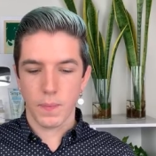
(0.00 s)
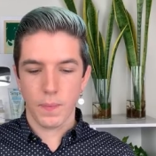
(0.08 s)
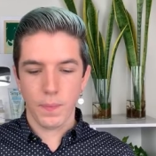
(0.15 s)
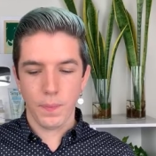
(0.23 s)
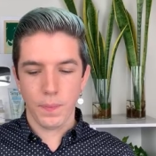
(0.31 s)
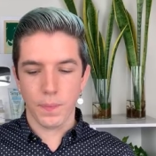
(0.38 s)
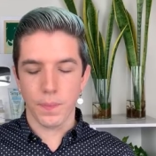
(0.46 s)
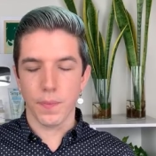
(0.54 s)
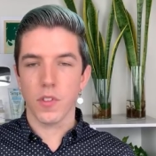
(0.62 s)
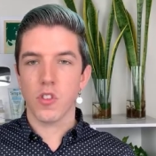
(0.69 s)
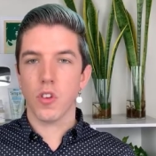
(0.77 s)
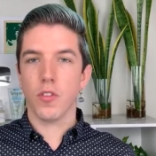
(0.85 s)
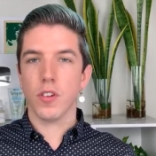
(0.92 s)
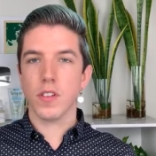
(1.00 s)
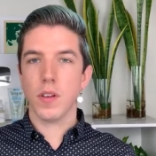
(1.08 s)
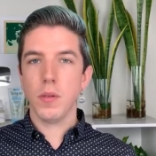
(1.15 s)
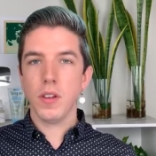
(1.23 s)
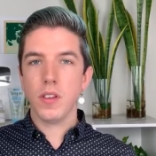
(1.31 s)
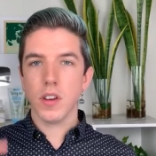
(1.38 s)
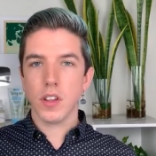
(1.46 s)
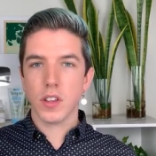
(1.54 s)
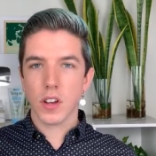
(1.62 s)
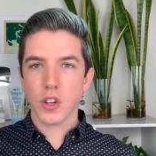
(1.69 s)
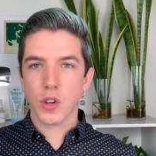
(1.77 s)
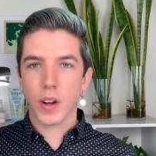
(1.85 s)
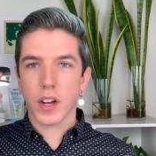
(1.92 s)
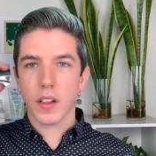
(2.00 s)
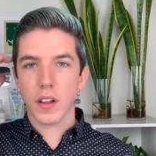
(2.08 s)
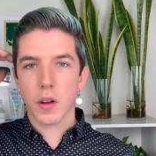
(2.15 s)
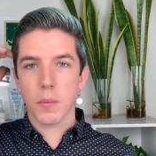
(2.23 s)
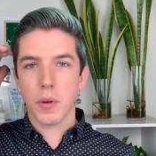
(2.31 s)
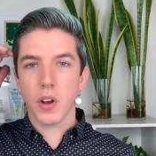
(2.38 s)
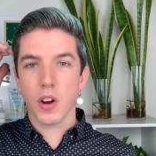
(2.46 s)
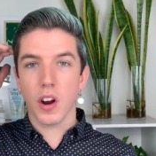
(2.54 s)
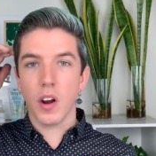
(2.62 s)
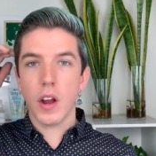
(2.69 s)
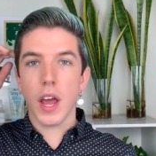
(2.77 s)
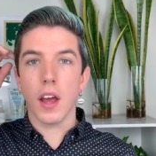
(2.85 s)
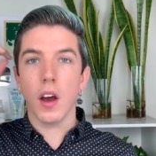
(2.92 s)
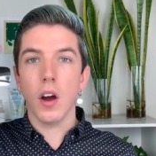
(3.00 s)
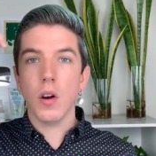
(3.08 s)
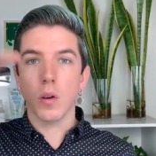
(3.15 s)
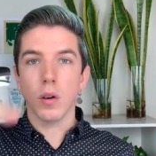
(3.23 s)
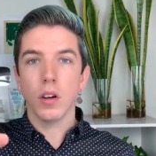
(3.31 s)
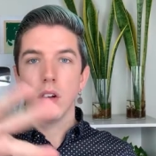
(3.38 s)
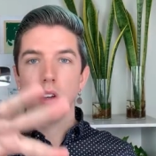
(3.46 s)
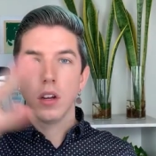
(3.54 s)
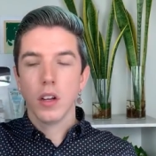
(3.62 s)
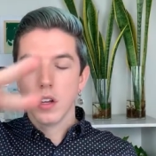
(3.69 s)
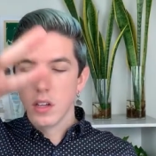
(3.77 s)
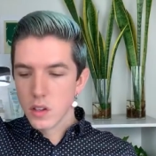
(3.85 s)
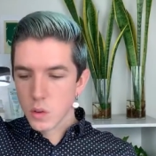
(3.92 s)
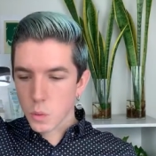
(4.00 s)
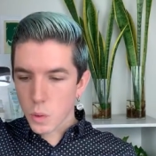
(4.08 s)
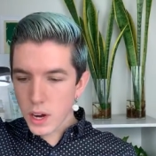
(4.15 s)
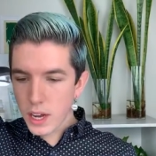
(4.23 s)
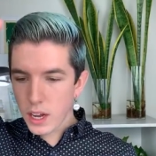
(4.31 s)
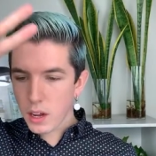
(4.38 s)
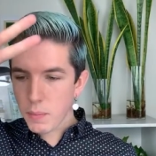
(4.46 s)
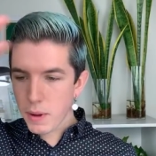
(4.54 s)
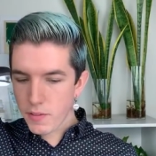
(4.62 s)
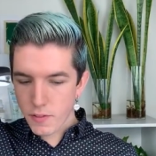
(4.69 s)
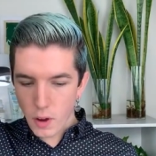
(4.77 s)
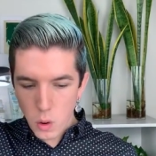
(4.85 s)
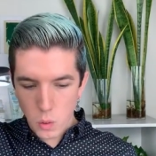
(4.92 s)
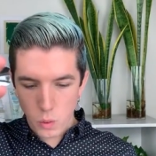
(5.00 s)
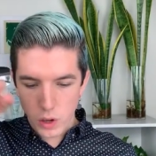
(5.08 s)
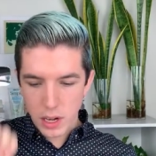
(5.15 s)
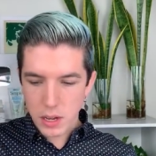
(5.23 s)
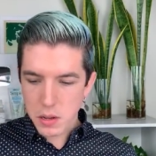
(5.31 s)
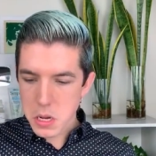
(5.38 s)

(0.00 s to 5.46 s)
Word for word: Hmm. So for some reason, it's not showing on the computer. Okay. Oh, it's working on my phone.